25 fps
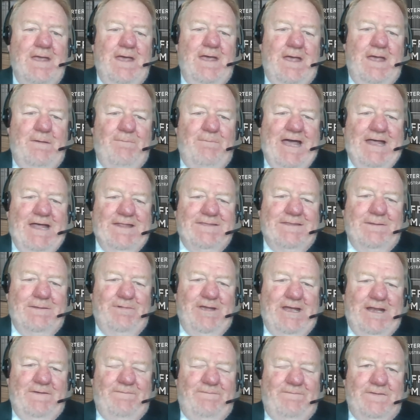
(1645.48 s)
about the
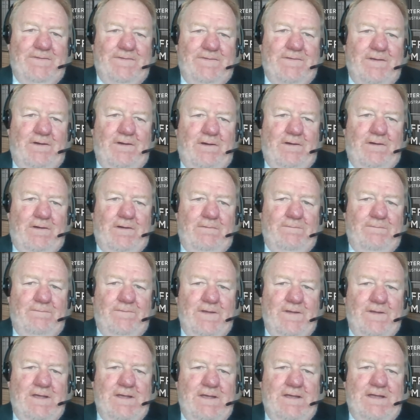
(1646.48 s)
benefits
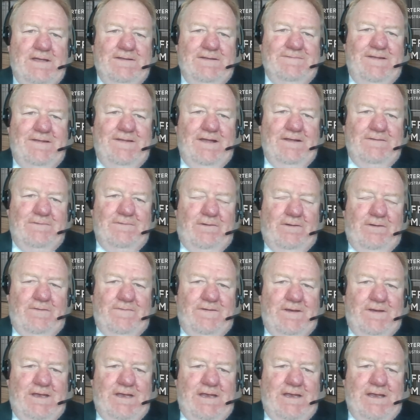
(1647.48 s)
of
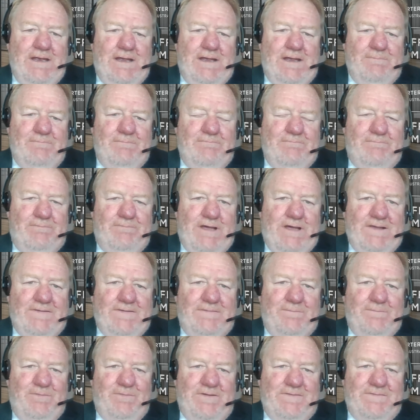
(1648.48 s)

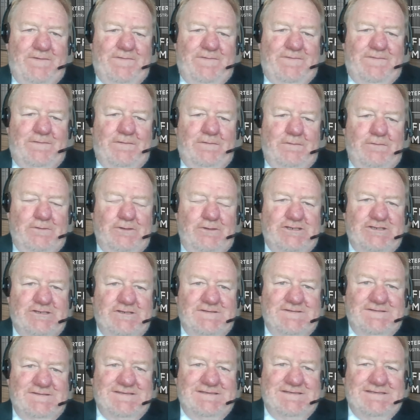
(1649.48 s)
technology-based business
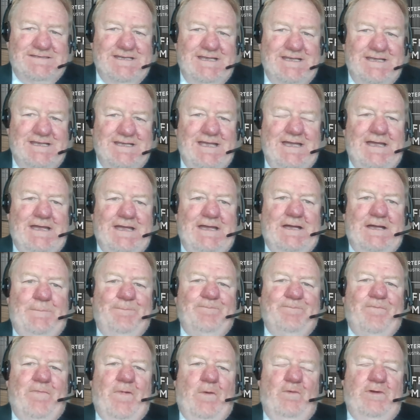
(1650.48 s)
solutions.
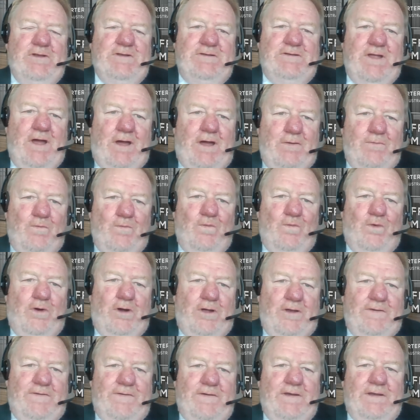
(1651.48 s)
We don't
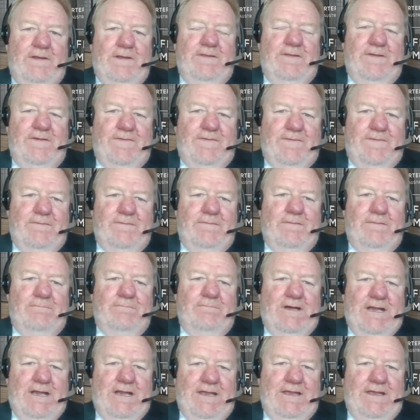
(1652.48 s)
want this
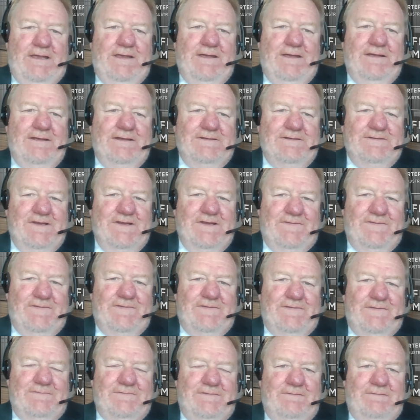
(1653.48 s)
money
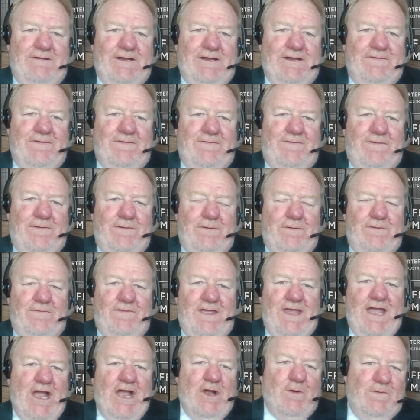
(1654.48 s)
just directed to
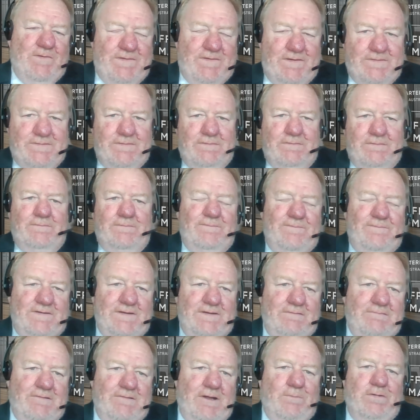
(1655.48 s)
the acquisition of
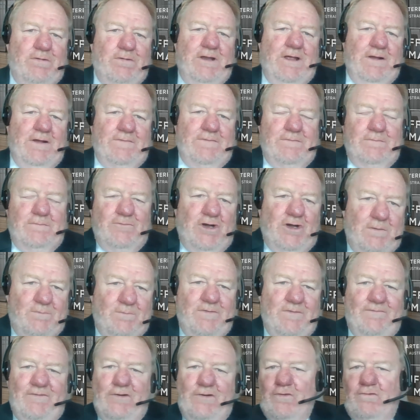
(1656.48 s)
zero products.
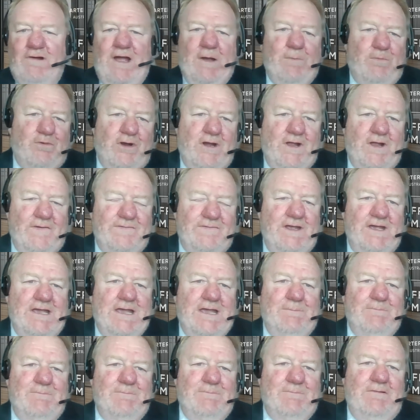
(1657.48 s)
They're all great products, don't
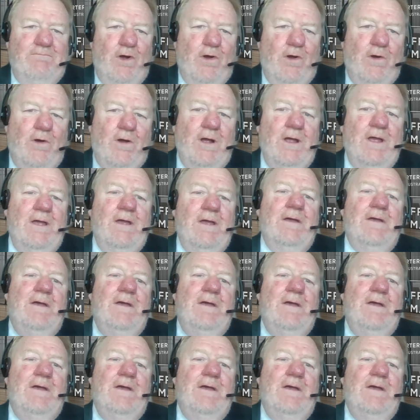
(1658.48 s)
get me wrong,